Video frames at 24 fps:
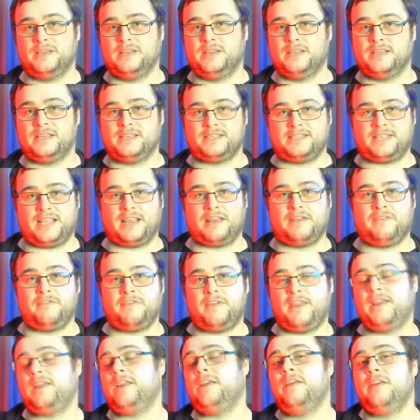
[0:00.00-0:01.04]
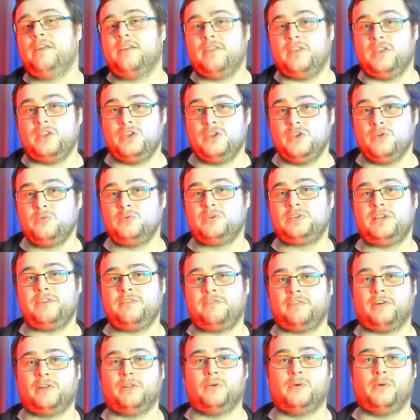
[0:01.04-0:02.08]
Second thing, they usually
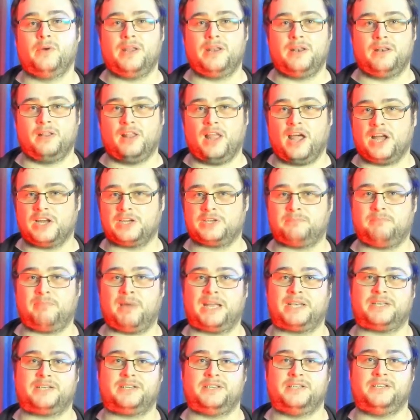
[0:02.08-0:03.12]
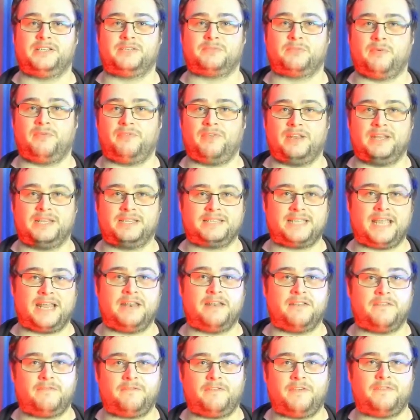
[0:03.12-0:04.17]
follow in large batches within a 10
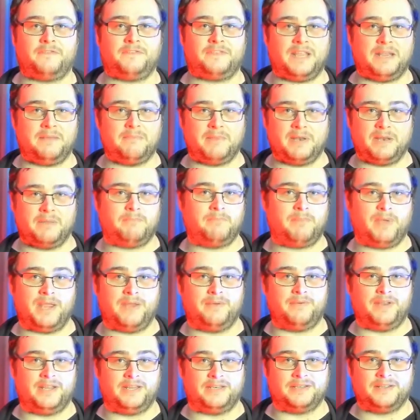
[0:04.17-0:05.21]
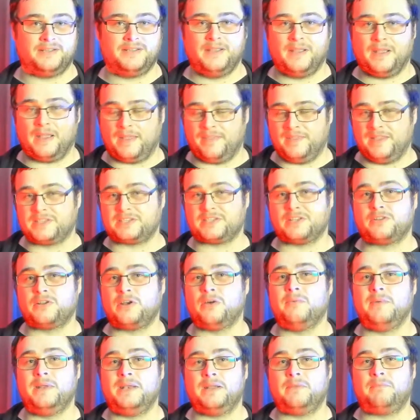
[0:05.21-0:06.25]
to 15 minute period, and this will
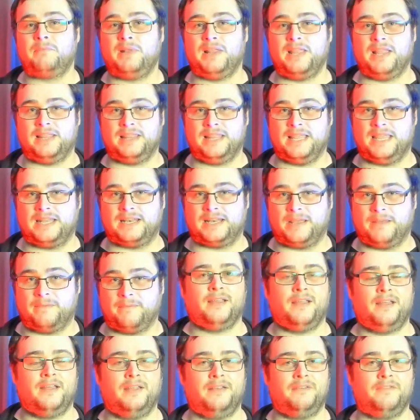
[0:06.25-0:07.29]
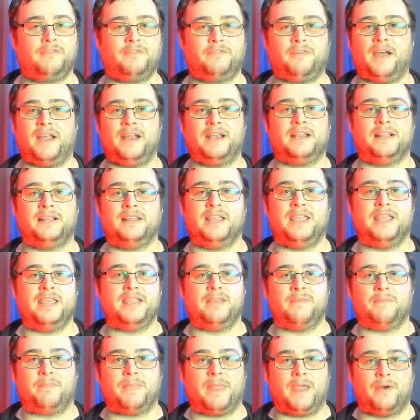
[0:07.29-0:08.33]
come into play later. And
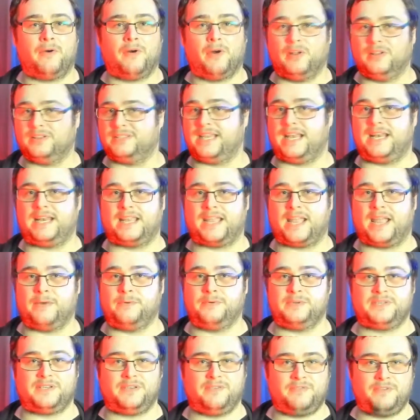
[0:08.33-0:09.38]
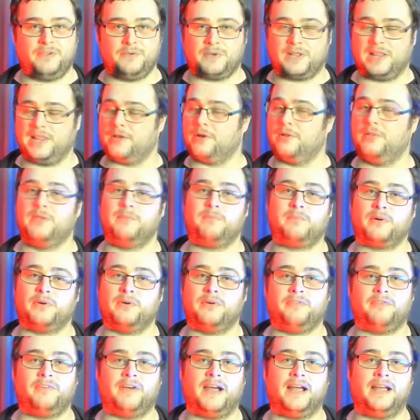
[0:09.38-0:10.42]
finally, they're all dead accounts. If you click on the
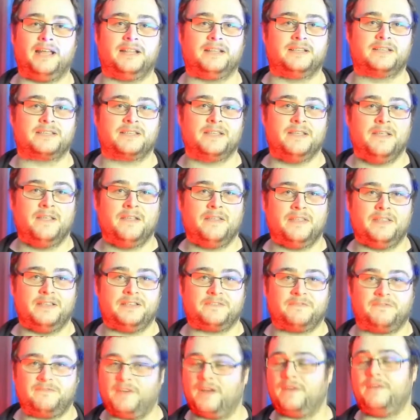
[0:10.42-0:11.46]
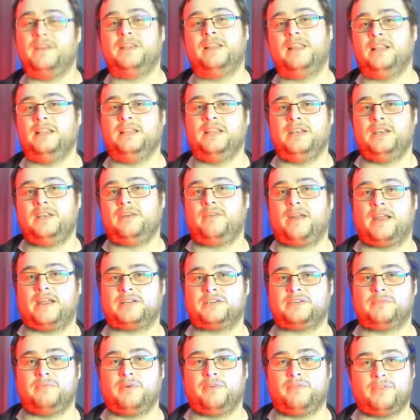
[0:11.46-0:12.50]
profiles, there's very little
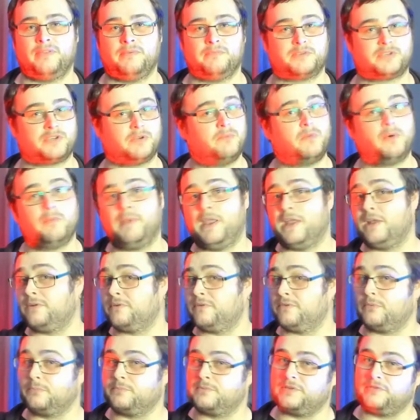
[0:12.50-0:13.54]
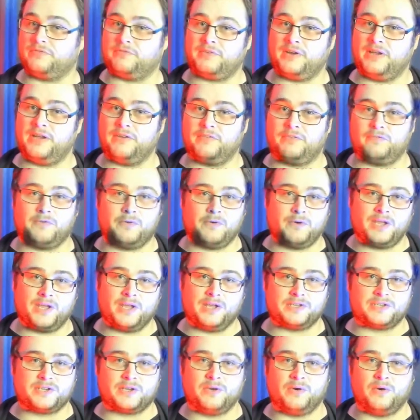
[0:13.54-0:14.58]
interaction with them. Some were made up to 3 or 4
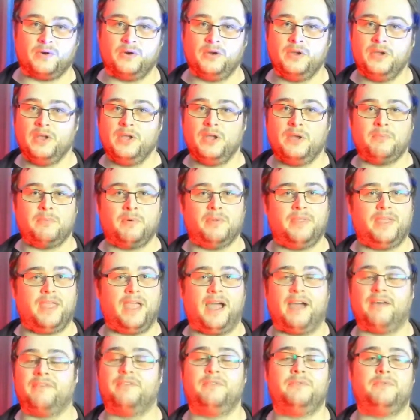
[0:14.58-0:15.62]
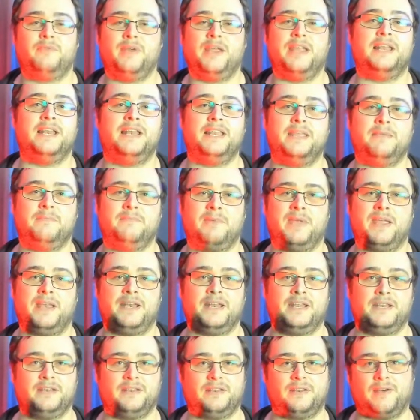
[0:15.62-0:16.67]
years ago, but they haven't really been
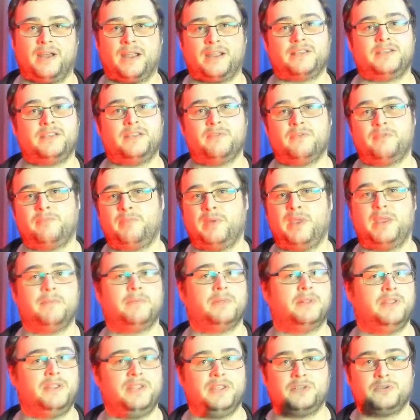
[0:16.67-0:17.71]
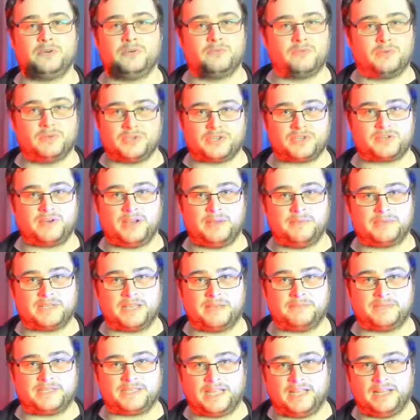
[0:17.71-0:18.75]
interacting with people and they don't run streams
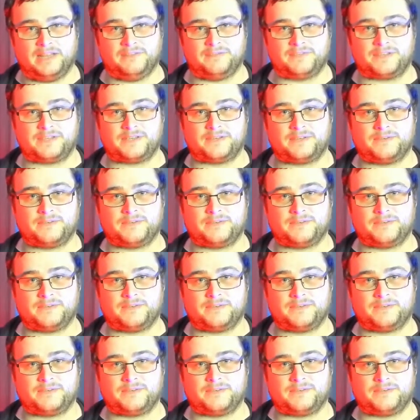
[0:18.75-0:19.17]
themselves.